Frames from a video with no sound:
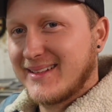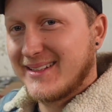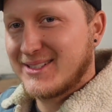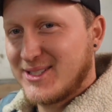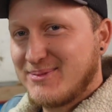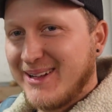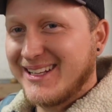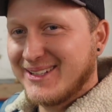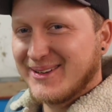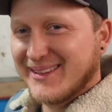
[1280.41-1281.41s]
And she's
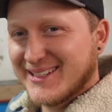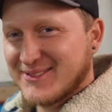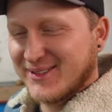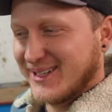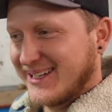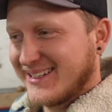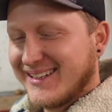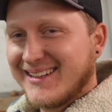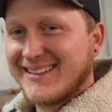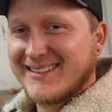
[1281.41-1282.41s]
been doing this for like
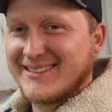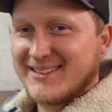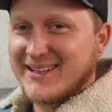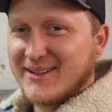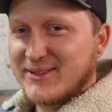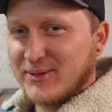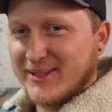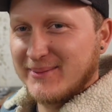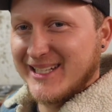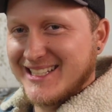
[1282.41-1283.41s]

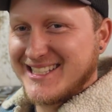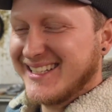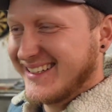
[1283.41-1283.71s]
20 minutes.